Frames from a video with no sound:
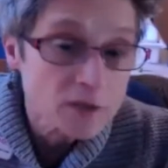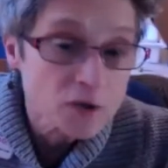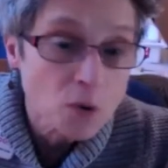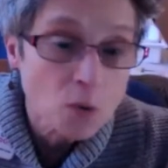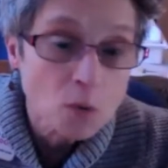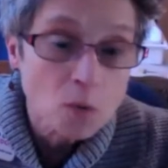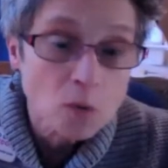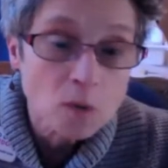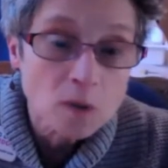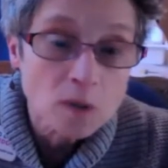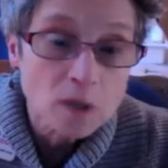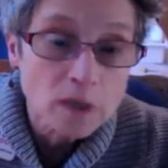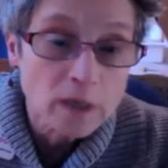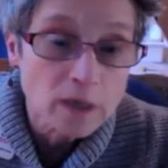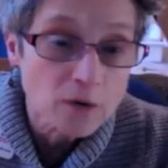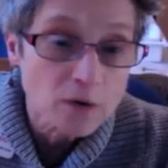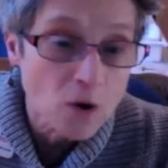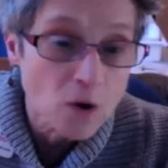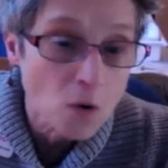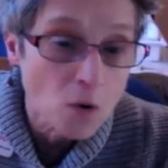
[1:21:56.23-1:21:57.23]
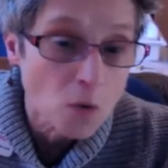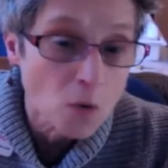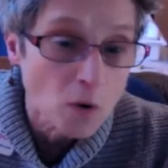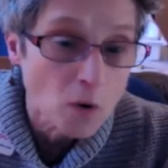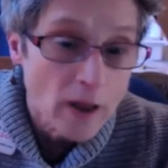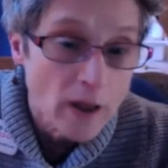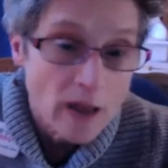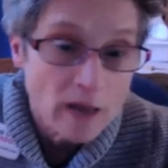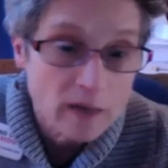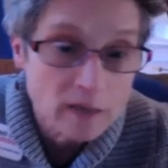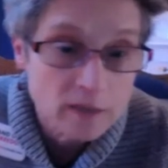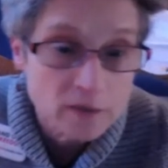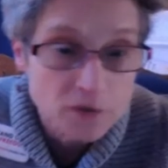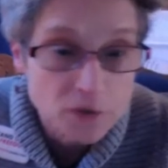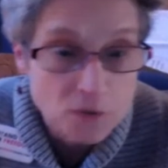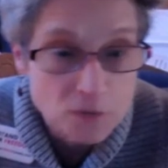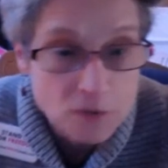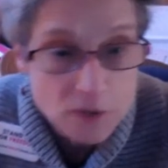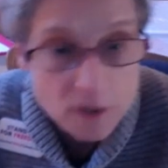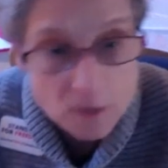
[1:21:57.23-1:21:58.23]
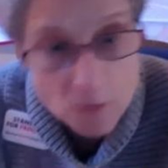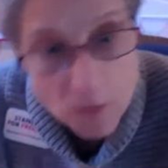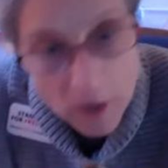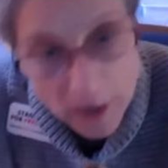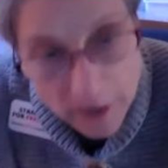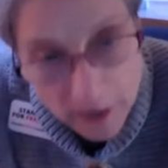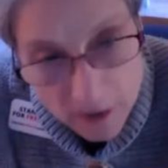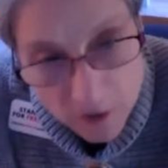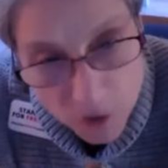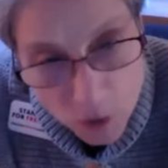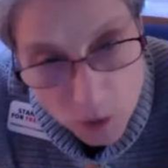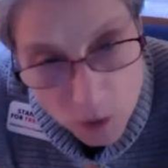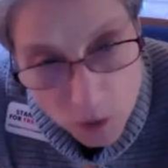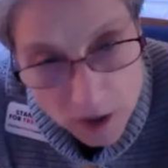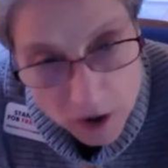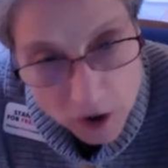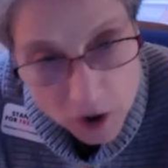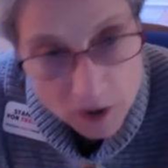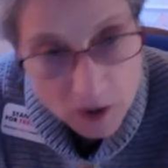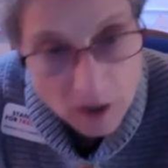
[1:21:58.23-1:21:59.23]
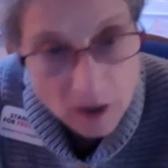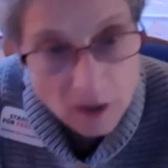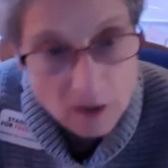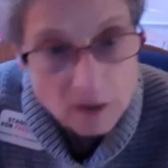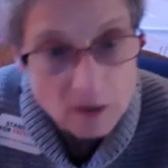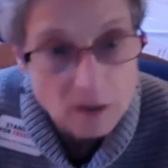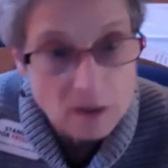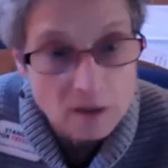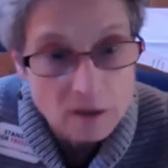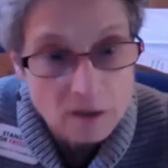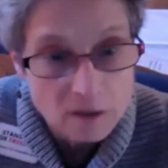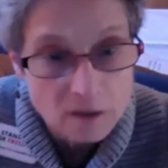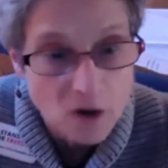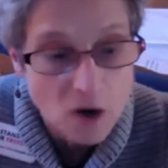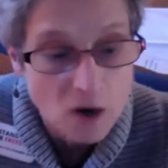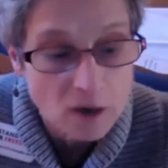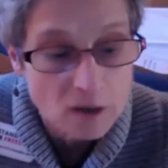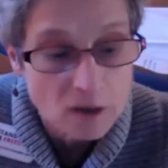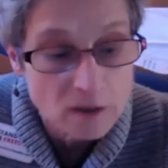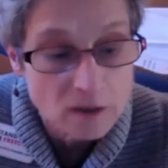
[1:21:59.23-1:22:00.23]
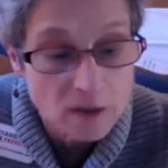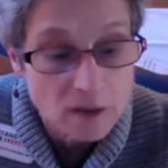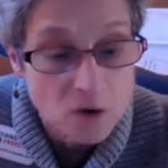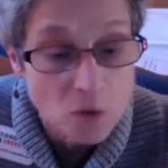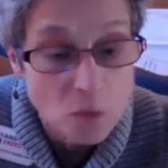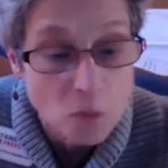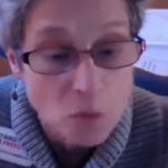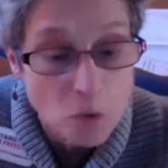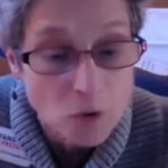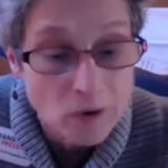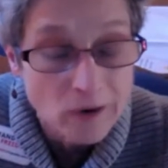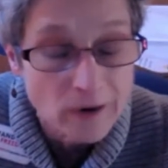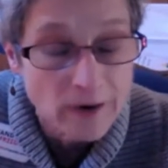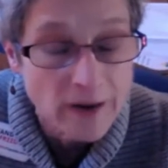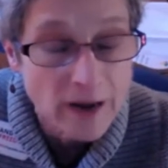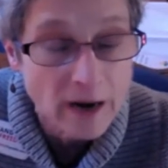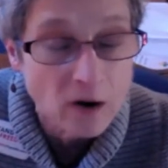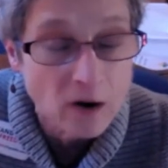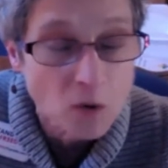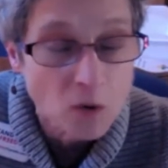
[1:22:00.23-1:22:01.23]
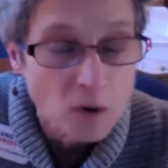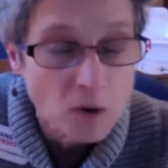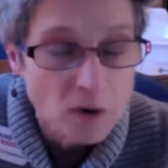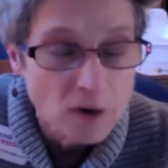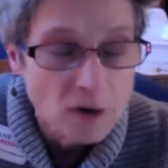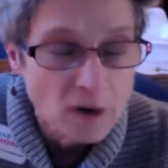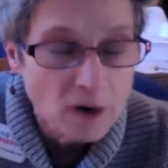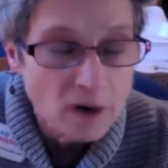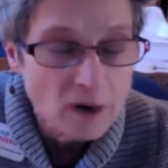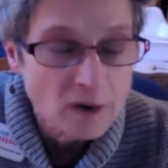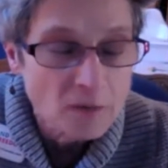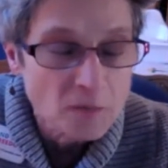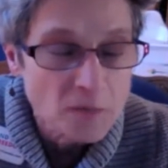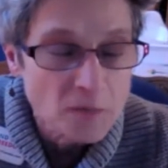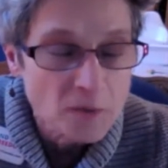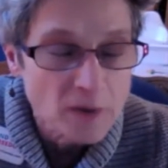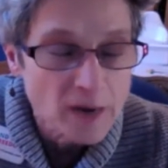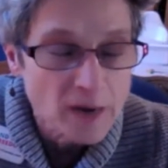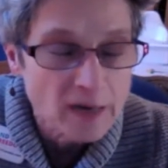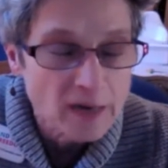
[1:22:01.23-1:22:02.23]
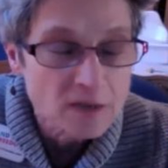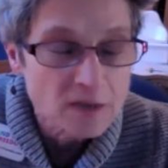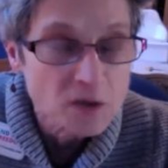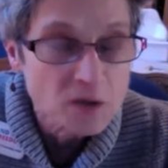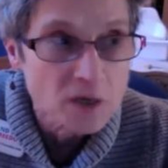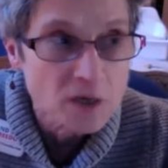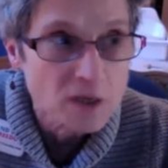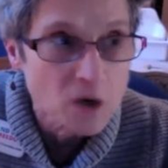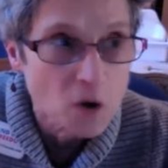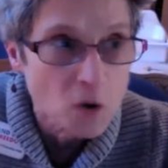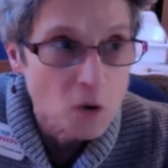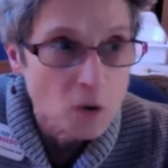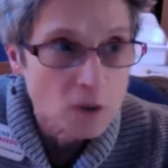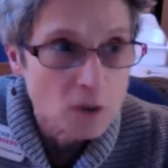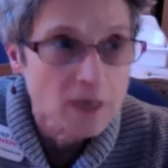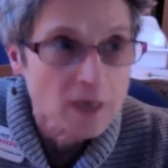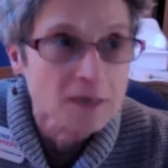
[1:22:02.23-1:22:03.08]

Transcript: totally know, and using my intuition a lot, more now. As an adult,